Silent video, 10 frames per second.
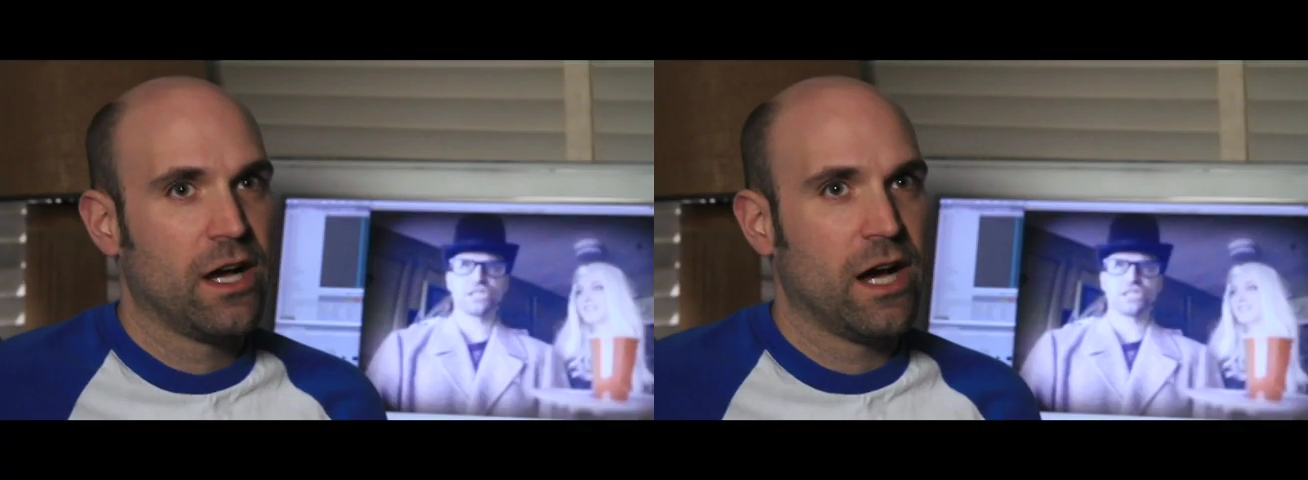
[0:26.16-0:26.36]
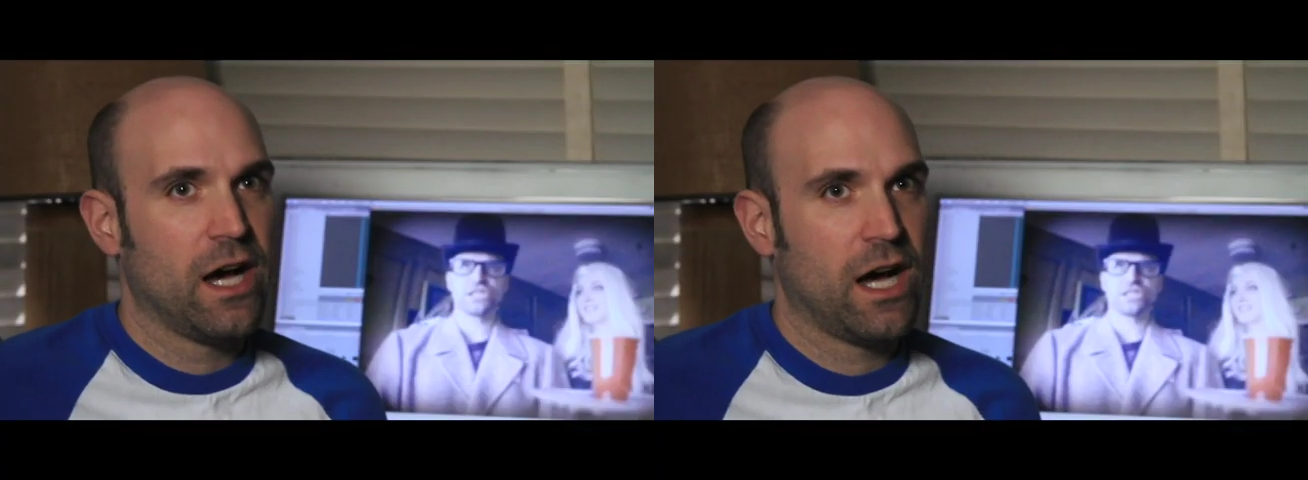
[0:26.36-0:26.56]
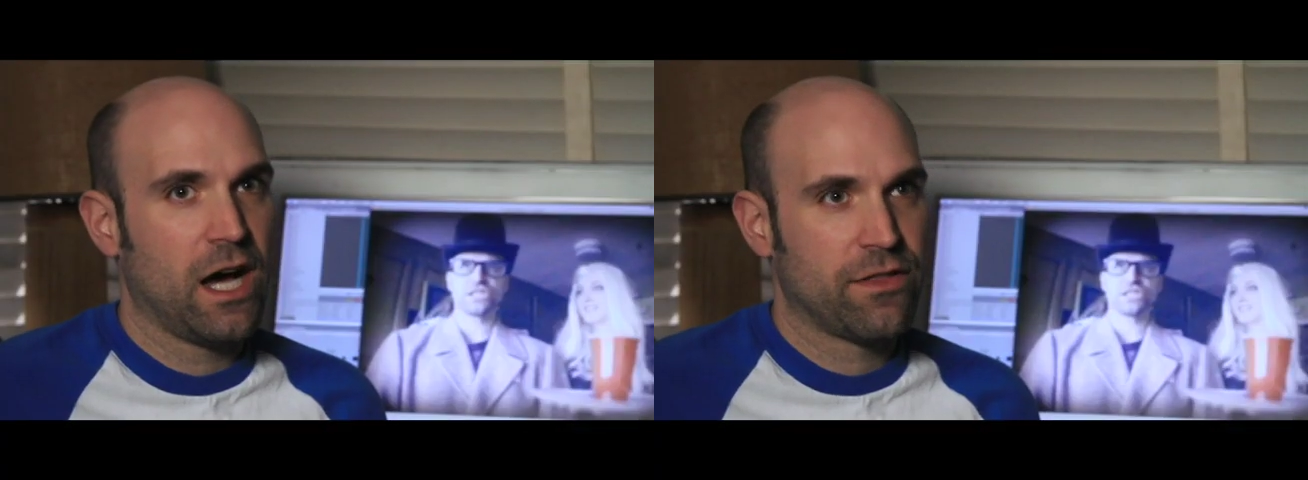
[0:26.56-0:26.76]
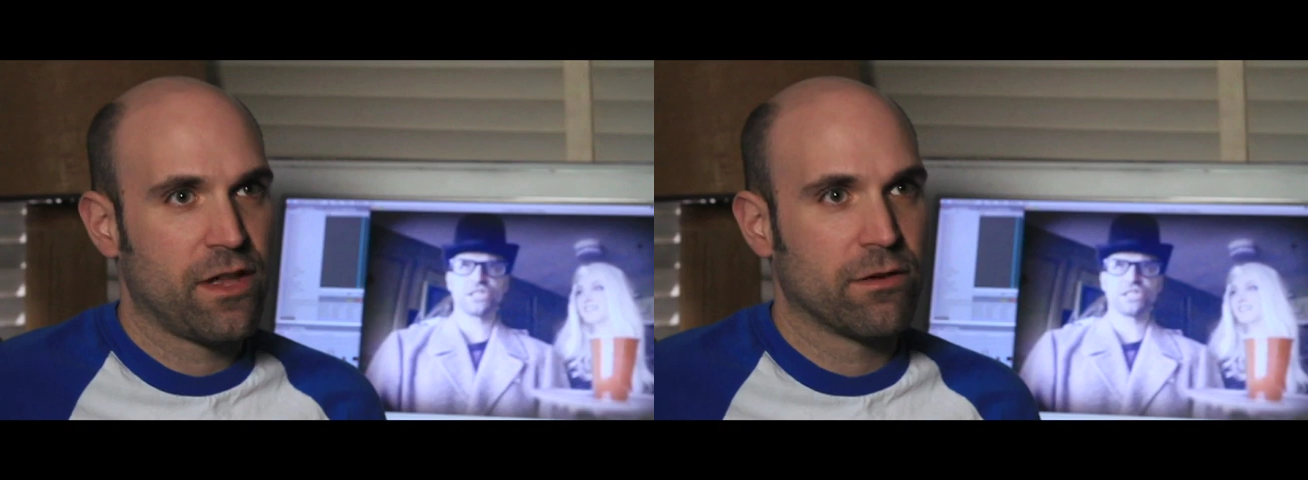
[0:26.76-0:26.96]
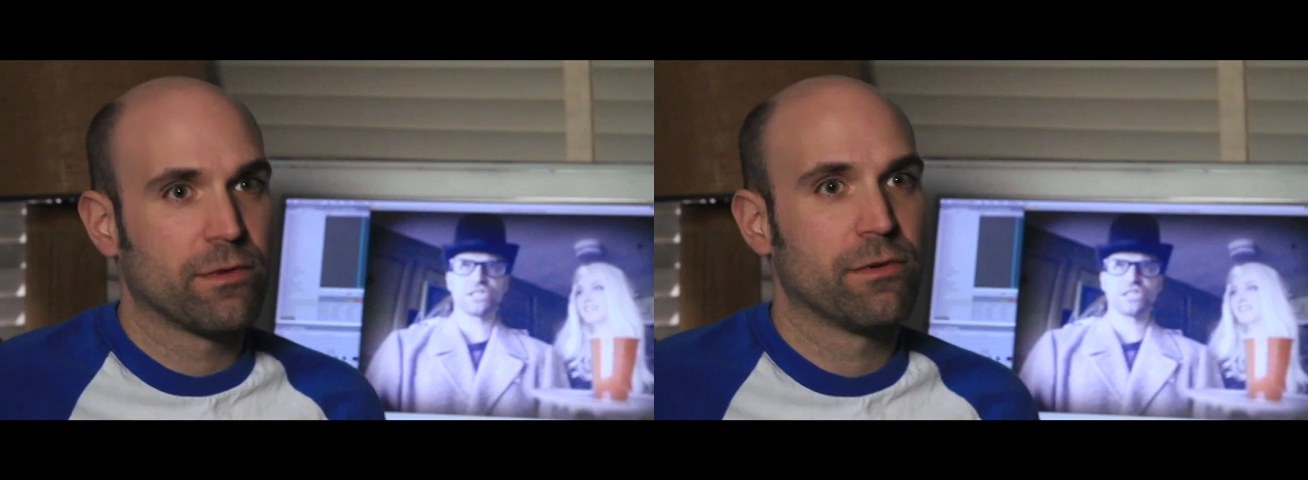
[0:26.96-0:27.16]
uh, I
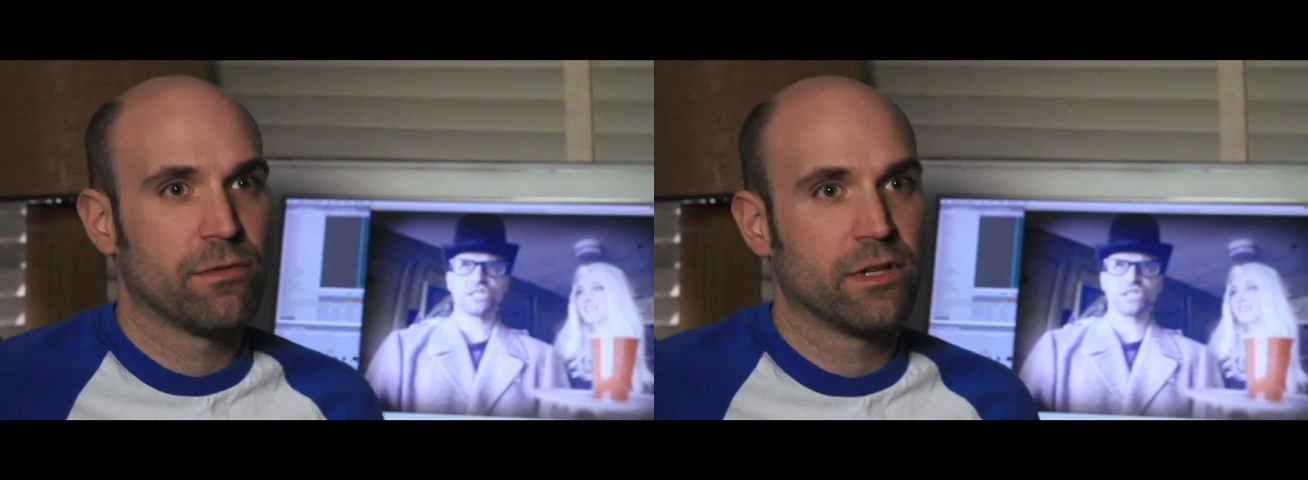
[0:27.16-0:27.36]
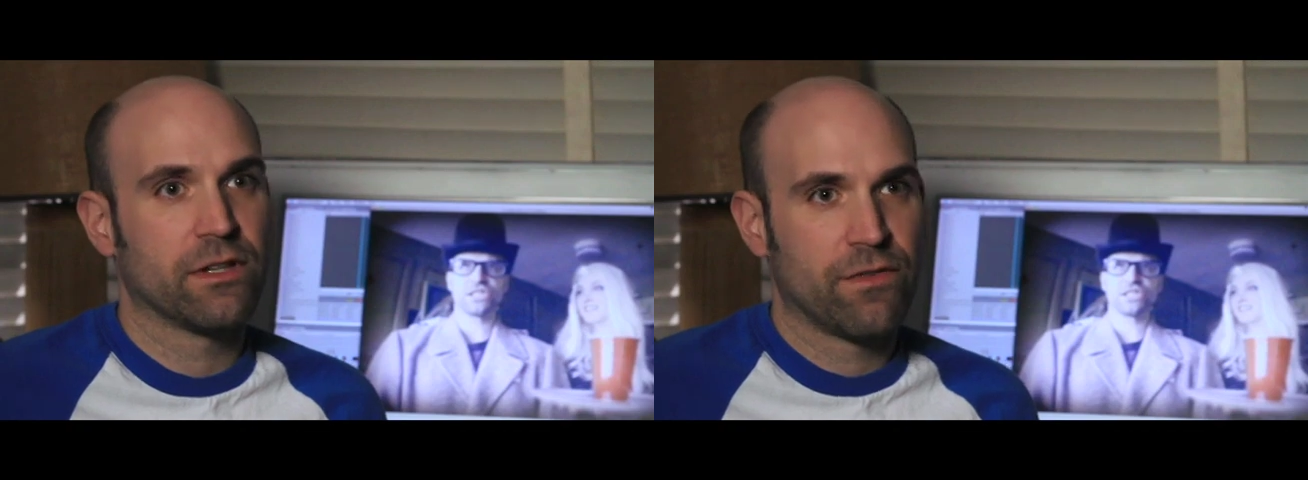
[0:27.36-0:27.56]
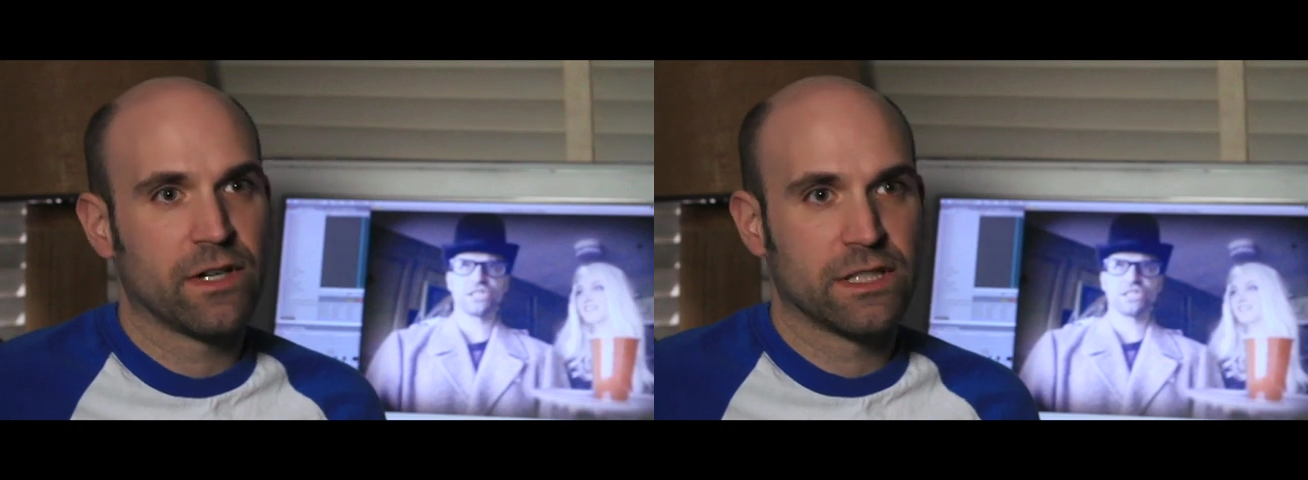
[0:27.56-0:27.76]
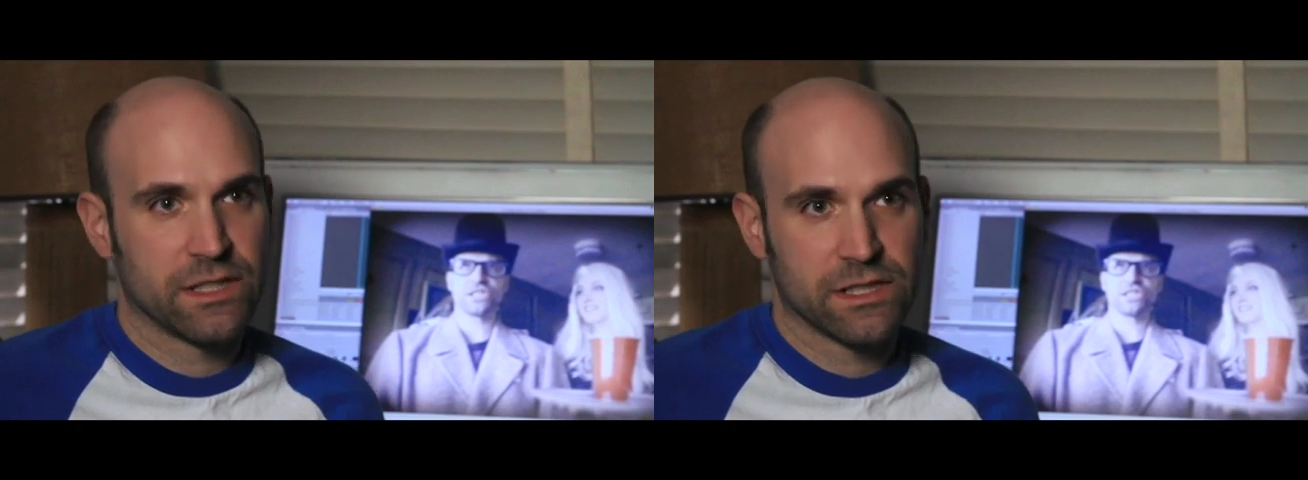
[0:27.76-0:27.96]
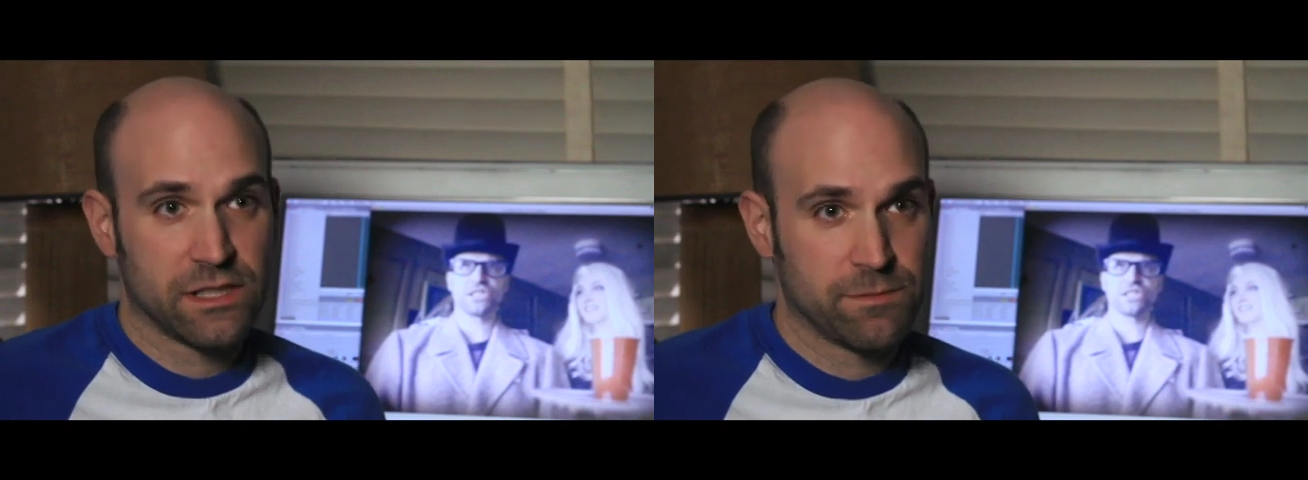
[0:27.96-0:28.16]
thought it would be really funny to
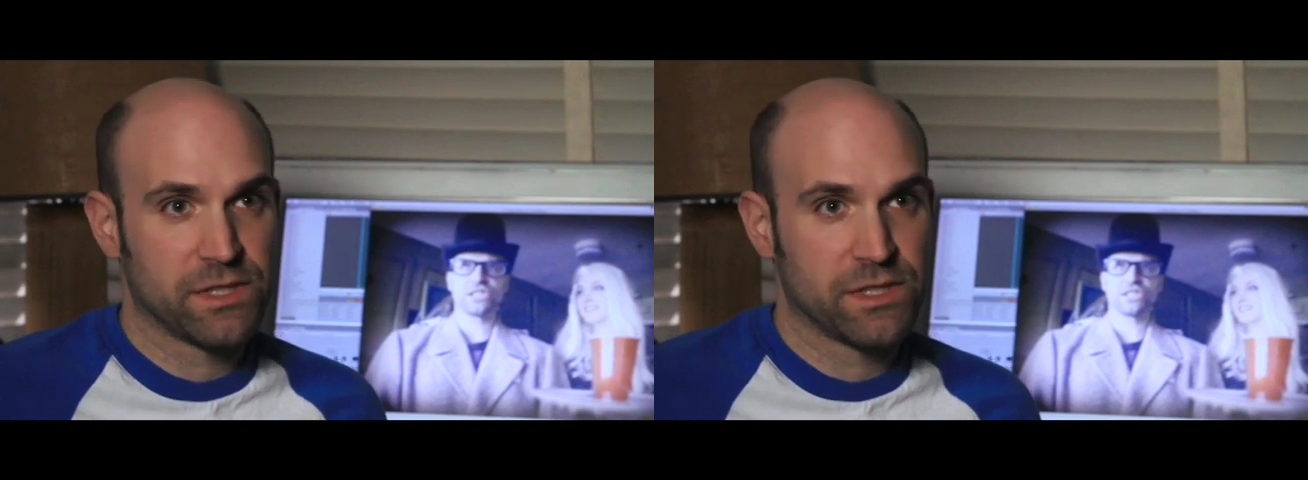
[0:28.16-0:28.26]
just lip